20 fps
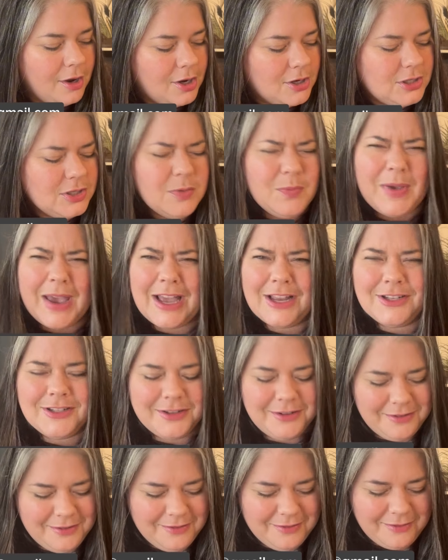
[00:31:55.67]
Could you
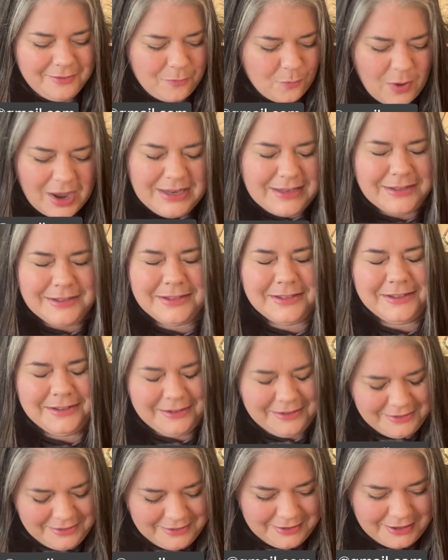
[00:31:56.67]
imagine? What?
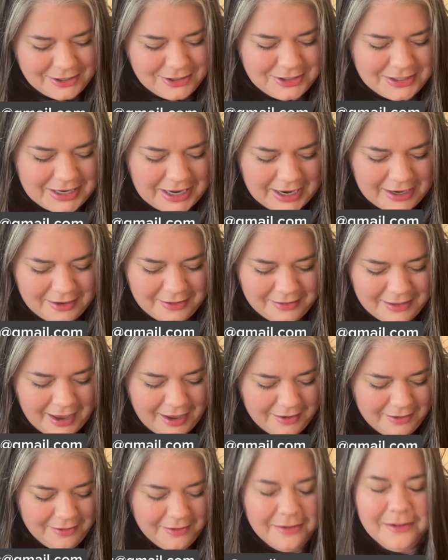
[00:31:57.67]
I should edit
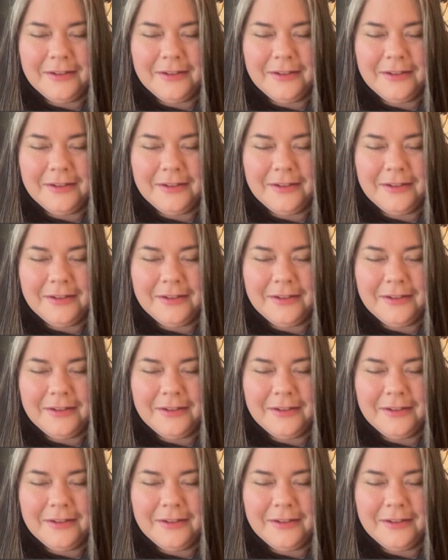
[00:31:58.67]
that.